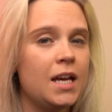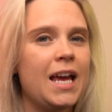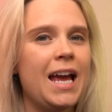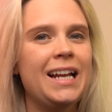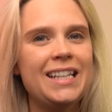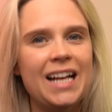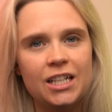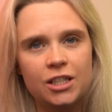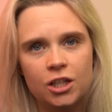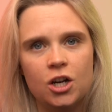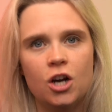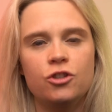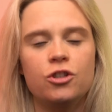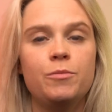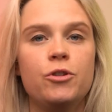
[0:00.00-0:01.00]
And that's the
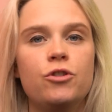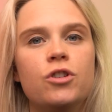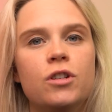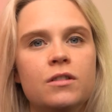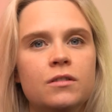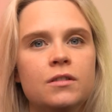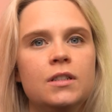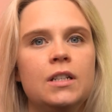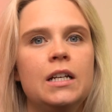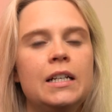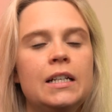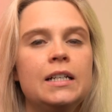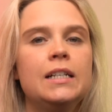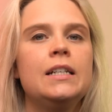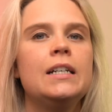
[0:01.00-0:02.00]
contribution
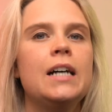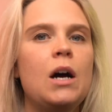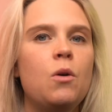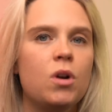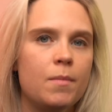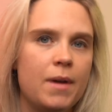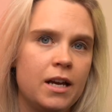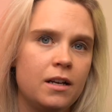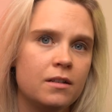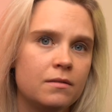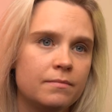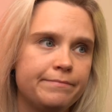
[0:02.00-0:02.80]
I want to make.